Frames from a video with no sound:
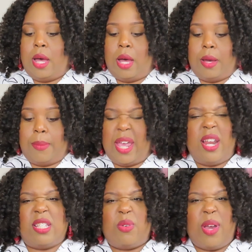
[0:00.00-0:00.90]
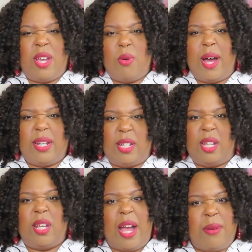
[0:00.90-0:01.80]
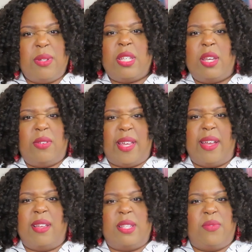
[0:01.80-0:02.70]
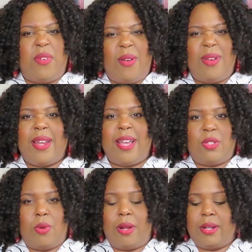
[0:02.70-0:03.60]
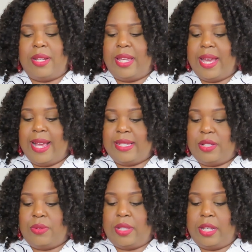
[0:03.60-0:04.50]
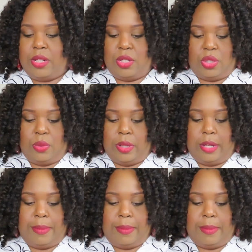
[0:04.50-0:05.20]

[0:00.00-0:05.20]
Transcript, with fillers: Uh, and it's great quality. I will tell you that. It's very nice quality. It has a little thickness to it.